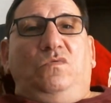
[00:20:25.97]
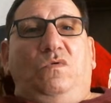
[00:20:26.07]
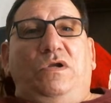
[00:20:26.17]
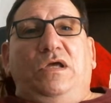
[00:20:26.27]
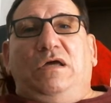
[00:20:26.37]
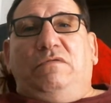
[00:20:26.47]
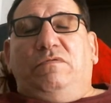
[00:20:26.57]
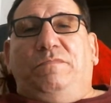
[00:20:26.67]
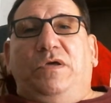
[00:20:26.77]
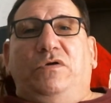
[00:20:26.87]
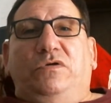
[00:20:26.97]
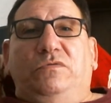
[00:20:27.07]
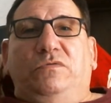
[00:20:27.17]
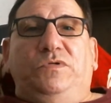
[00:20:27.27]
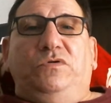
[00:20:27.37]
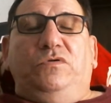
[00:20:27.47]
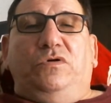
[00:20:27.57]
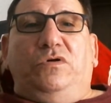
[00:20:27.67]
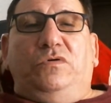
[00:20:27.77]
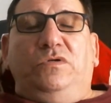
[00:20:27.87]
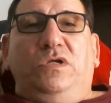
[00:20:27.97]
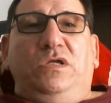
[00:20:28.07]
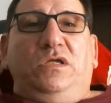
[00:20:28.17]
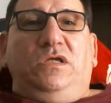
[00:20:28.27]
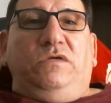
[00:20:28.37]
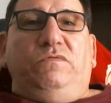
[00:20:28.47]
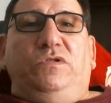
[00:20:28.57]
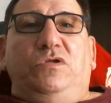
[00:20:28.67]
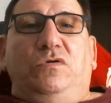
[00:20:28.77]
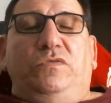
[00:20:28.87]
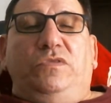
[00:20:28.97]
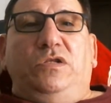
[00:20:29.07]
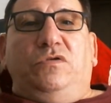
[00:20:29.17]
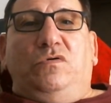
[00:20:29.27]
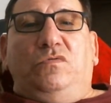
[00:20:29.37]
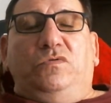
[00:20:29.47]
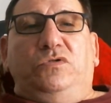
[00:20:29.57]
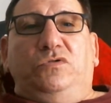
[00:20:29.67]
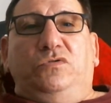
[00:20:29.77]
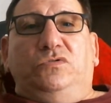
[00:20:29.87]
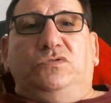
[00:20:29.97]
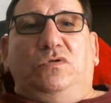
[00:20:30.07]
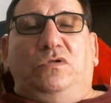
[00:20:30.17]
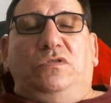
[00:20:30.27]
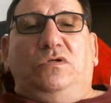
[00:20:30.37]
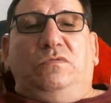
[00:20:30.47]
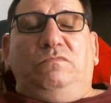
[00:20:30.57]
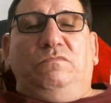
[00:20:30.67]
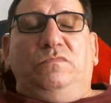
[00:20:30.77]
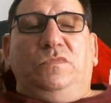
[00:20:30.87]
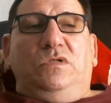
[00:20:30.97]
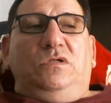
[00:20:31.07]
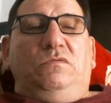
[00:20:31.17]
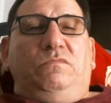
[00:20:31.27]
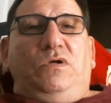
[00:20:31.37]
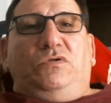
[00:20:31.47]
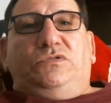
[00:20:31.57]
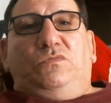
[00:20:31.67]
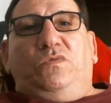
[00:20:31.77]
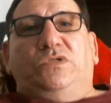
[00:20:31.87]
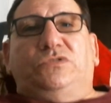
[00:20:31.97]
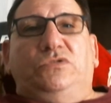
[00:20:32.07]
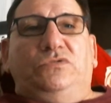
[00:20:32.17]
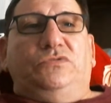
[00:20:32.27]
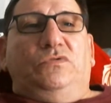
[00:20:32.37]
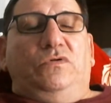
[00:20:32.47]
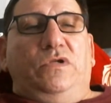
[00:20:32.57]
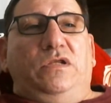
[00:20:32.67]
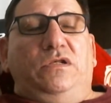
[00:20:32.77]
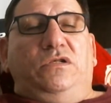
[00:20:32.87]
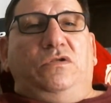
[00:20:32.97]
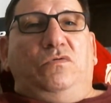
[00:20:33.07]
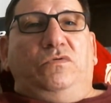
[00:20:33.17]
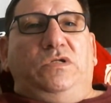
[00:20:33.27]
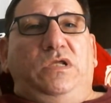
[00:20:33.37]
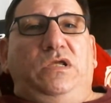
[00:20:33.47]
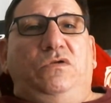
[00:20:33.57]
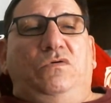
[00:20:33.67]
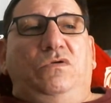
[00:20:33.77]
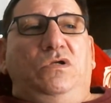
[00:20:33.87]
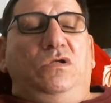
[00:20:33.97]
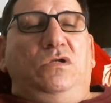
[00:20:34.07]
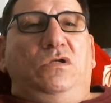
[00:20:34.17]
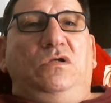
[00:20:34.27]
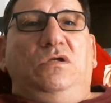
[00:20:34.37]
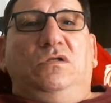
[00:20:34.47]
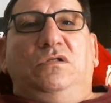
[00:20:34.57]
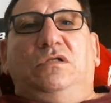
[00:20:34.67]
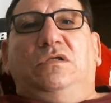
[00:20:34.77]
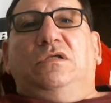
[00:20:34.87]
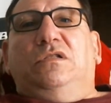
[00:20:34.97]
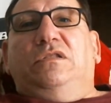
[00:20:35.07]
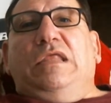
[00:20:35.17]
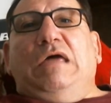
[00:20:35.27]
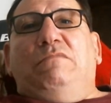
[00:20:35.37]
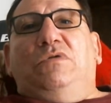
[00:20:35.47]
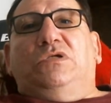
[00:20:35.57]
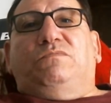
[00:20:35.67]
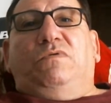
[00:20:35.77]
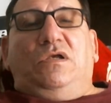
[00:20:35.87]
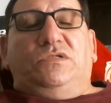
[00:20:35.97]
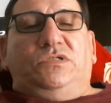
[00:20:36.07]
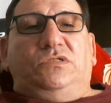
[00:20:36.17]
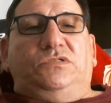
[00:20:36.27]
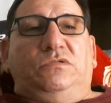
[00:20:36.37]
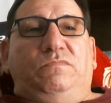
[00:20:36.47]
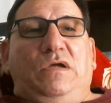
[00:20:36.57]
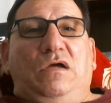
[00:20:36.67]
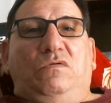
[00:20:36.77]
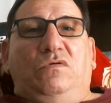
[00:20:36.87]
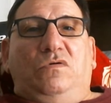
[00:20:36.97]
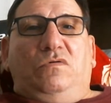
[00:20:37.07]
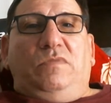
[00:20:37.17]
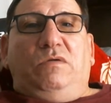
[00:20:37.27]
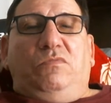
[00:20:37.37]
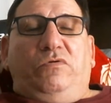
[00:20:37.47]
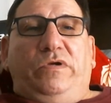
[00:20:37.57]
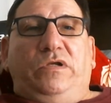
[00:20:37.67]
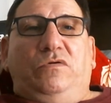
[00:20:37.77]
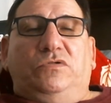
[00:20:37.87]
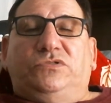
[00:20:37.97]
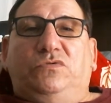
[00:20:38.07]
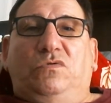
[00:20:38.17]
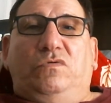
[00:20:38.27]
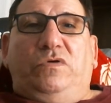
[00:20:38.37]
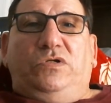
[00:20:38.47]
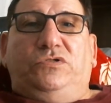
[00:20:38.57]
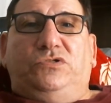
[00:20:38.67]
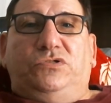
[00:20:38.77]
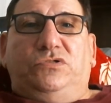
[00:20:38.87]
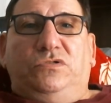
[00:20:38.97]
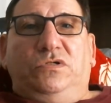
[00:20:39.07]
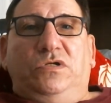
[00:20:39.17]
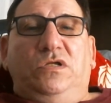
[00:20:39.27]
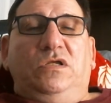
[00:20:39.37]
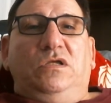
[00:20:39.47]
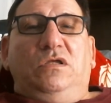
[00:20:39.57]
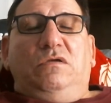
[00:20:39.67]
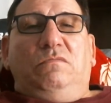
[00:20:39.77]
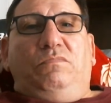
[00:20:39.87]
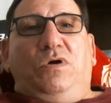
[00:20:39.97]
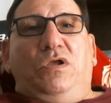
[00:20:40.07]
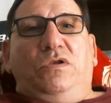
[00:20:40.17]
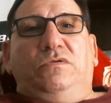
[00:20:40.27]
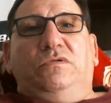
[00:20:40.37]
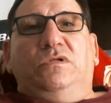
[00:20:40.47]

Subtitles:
want to have a better computer, even though they don't use all the bells and whistles or they don't need that much processing power or memory or storage. But